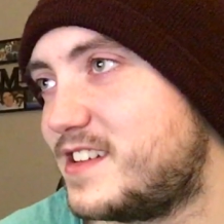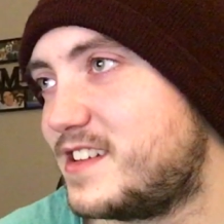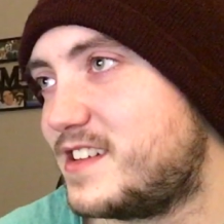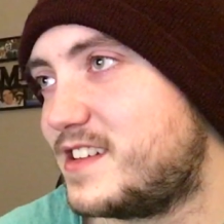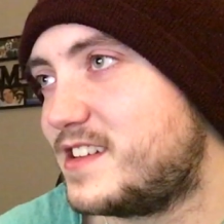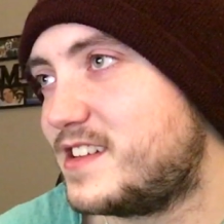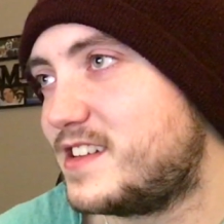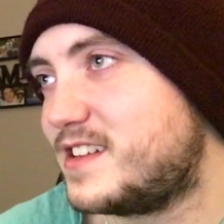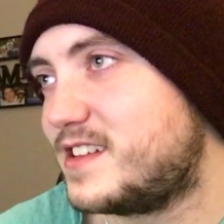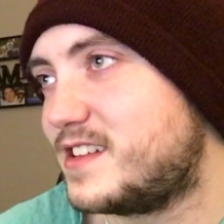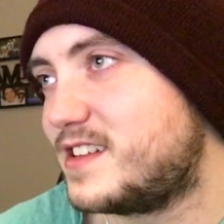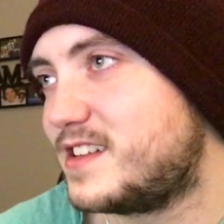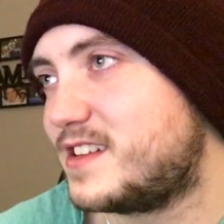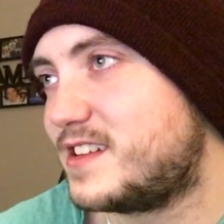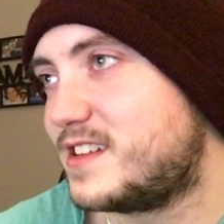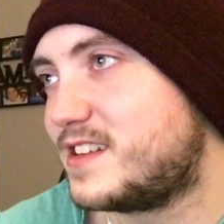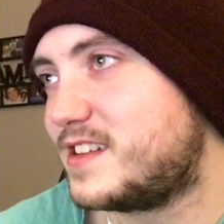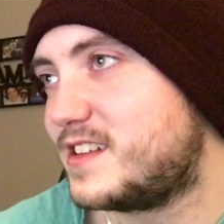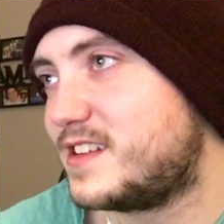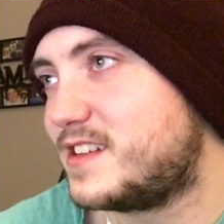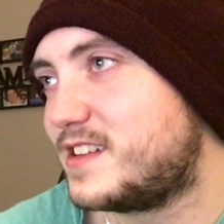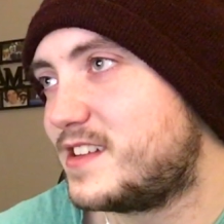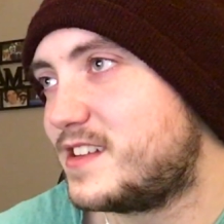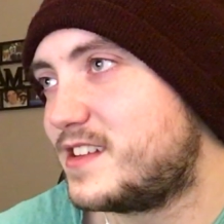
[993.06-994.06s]

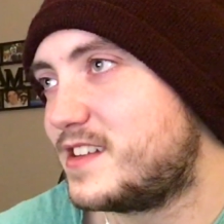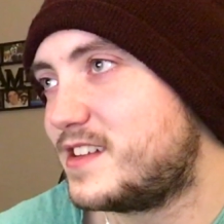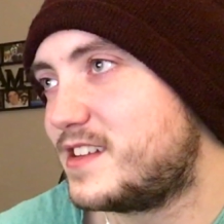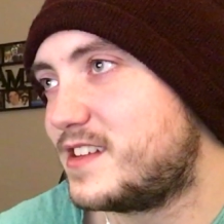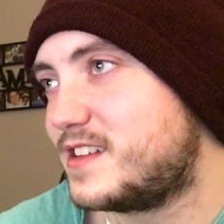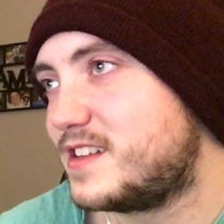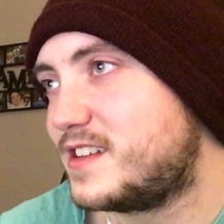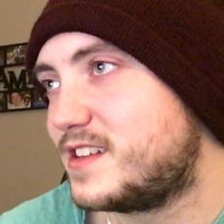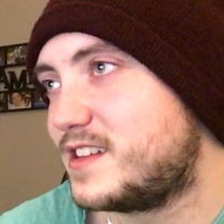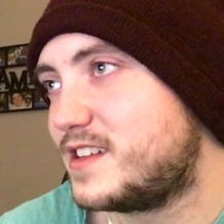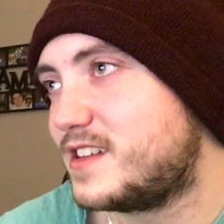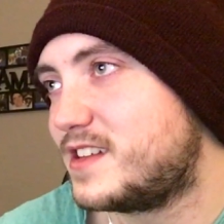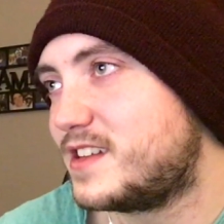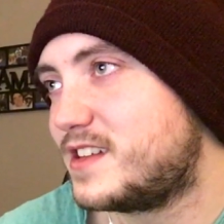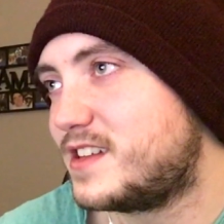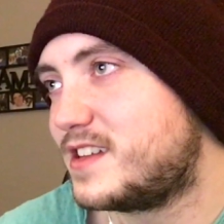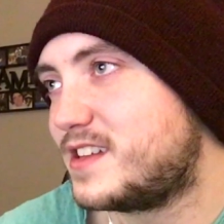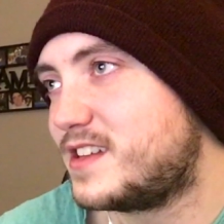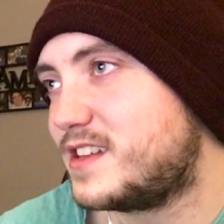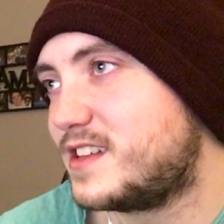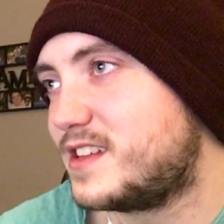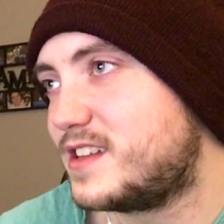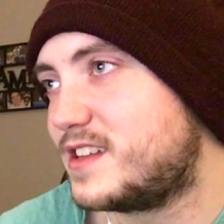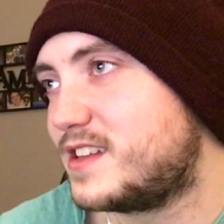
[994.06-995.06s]

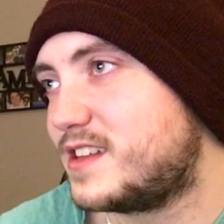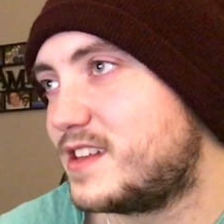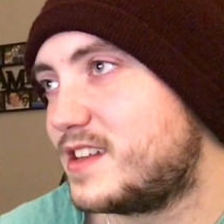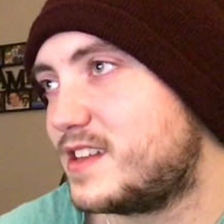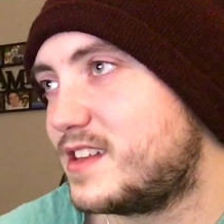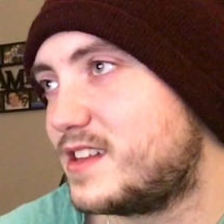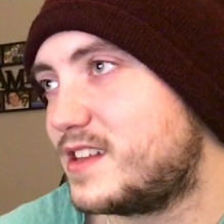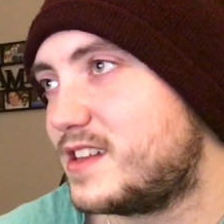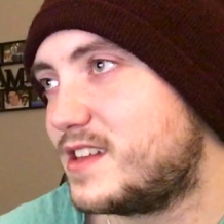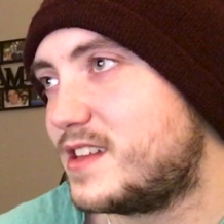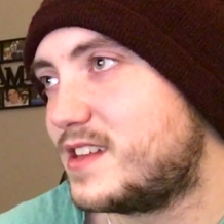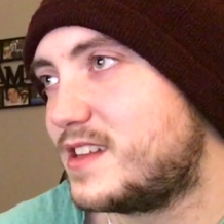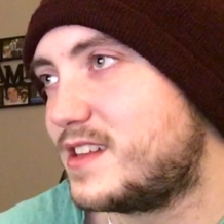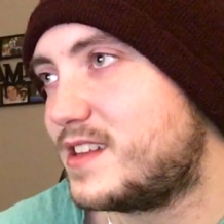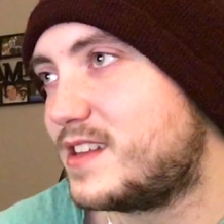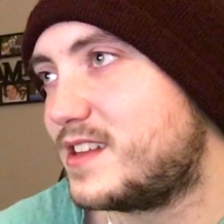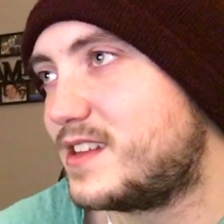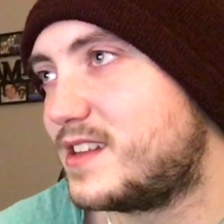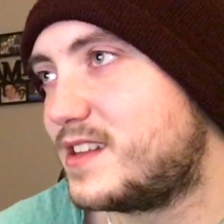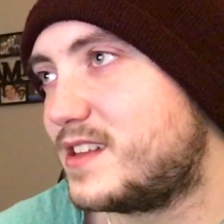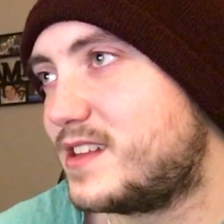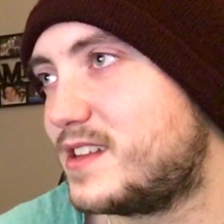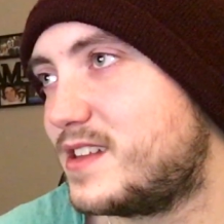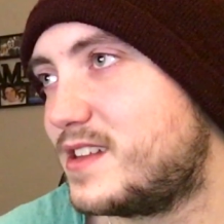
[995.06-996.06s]

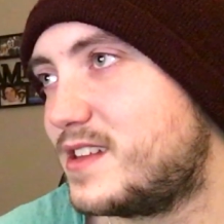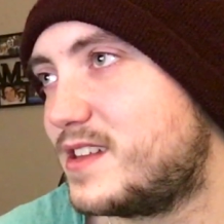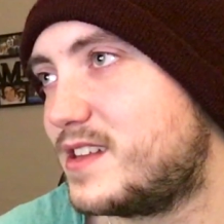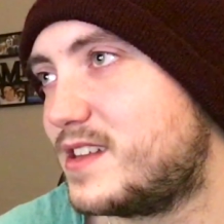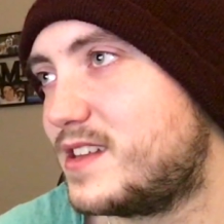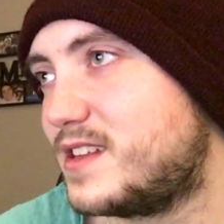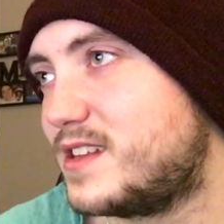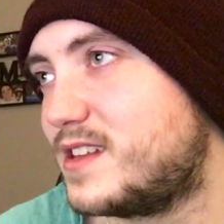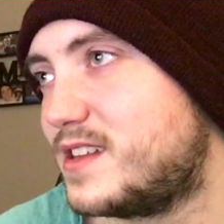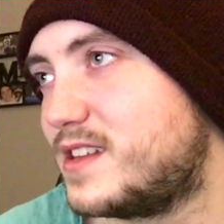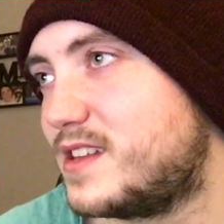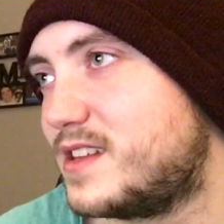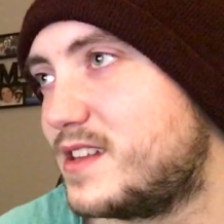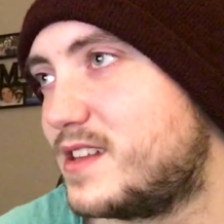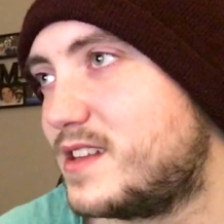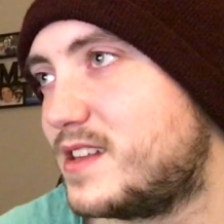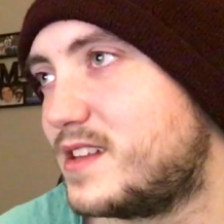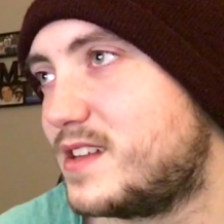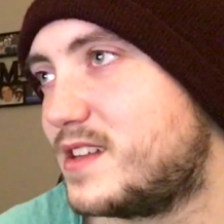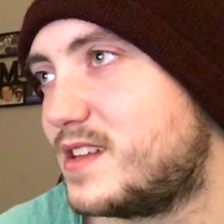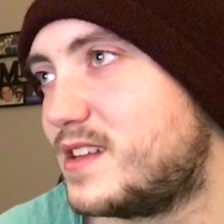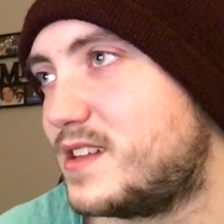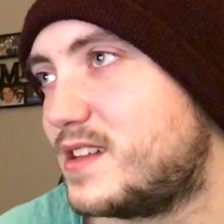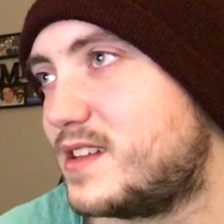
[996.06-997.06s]

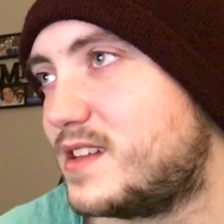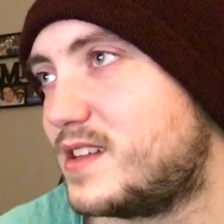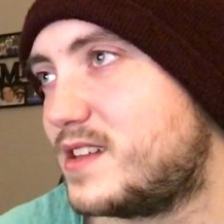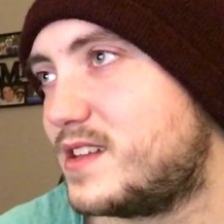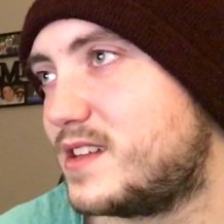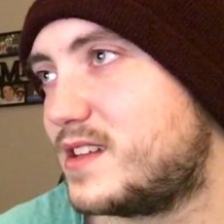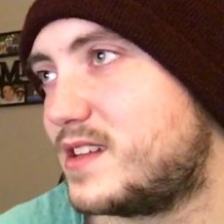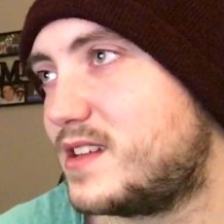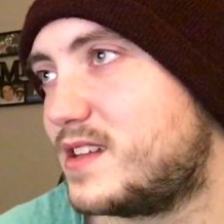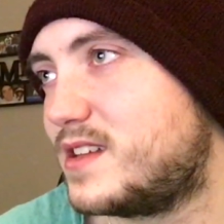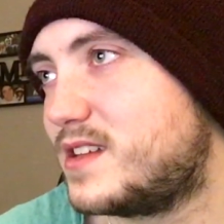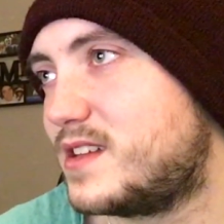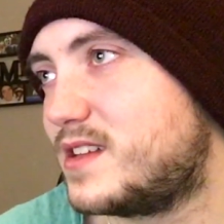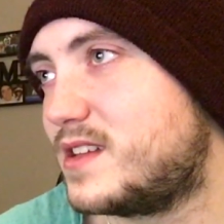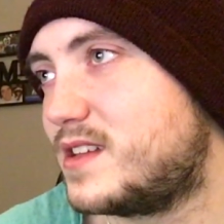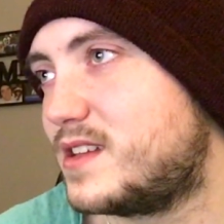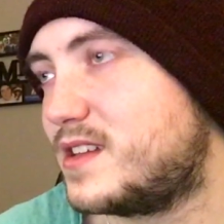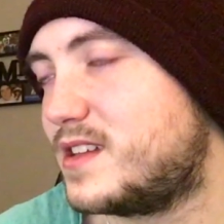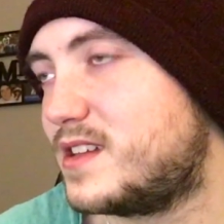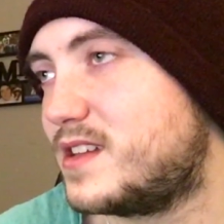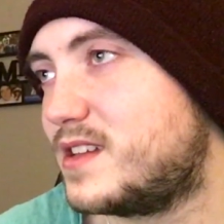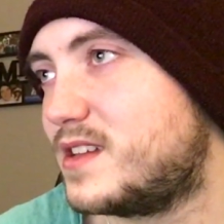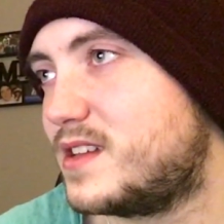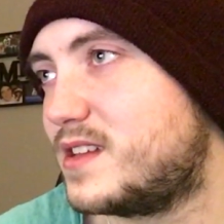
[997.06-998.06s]

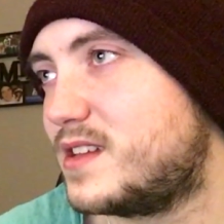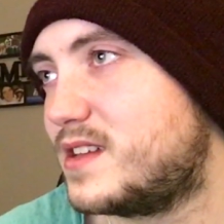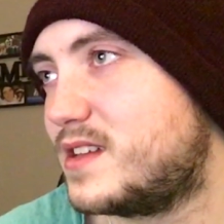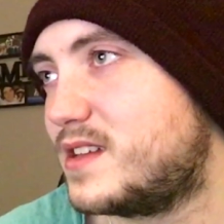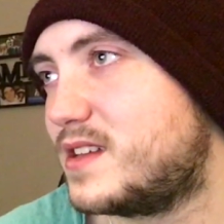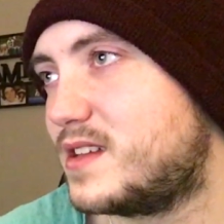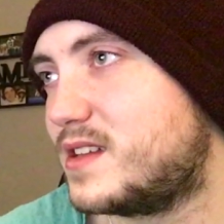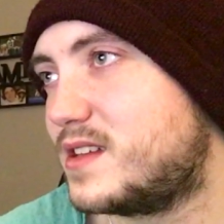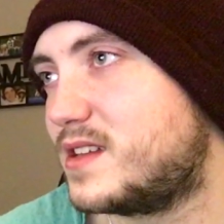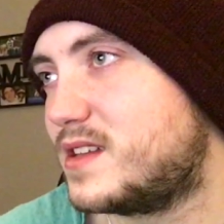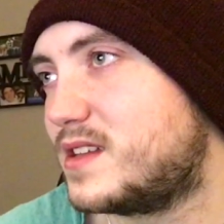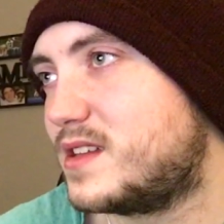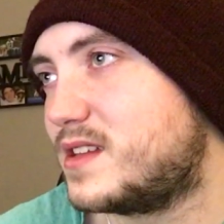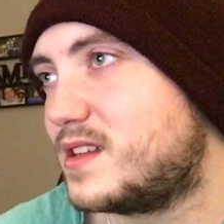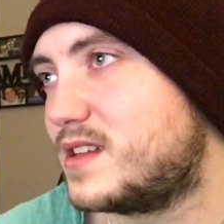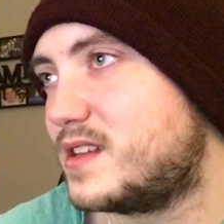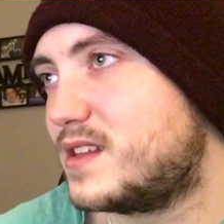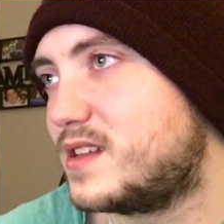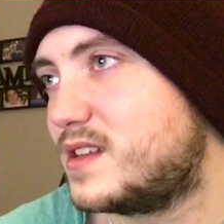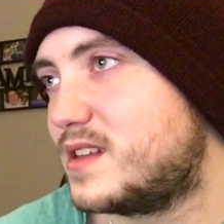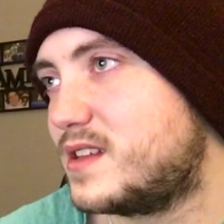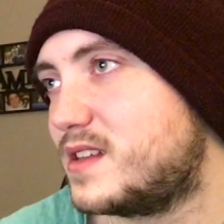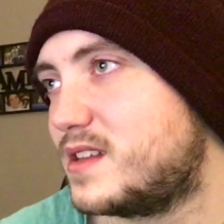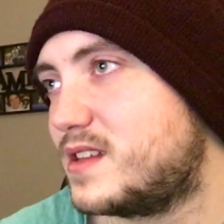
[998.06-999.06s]

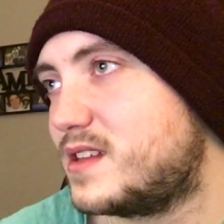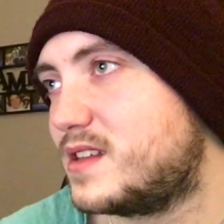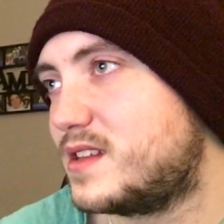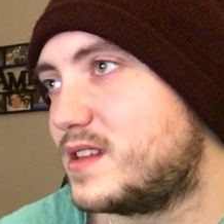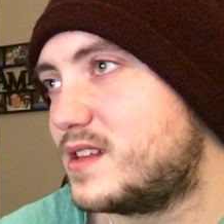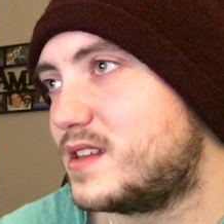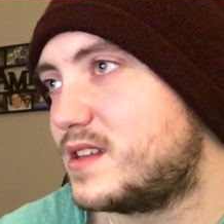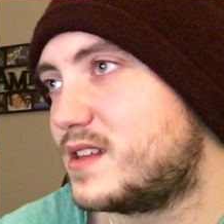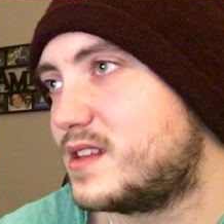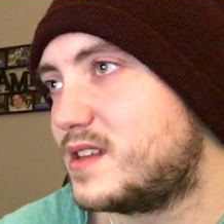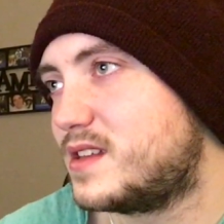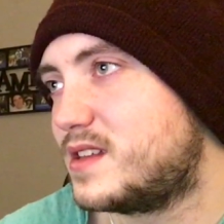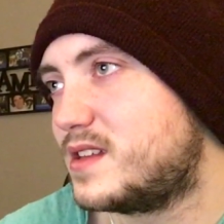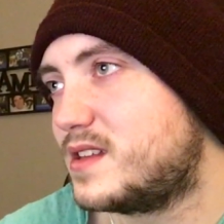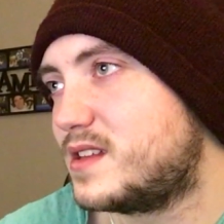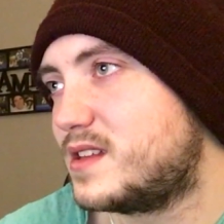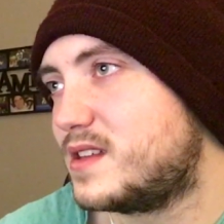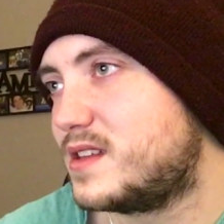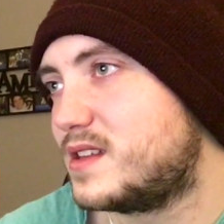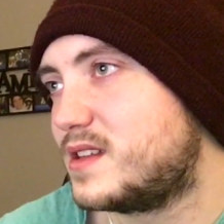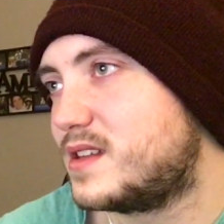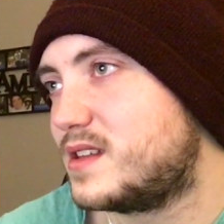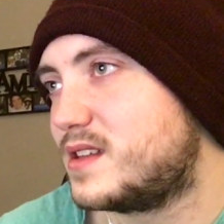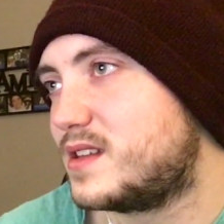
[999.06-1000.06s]

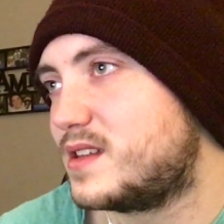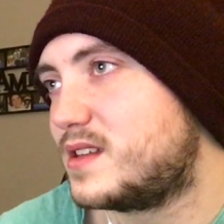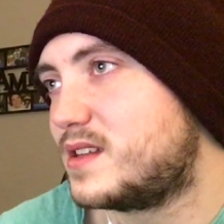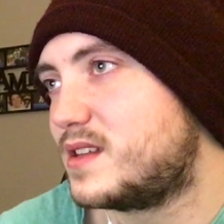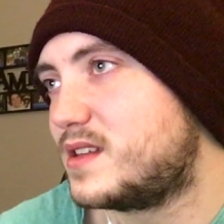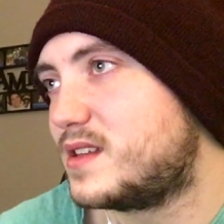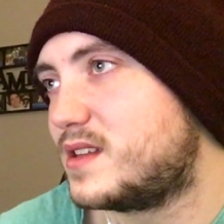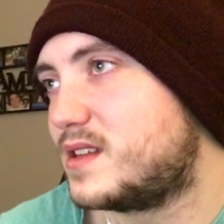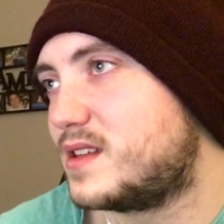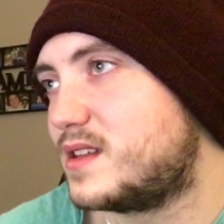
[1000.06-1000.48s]
No words are spoken by the person on screen.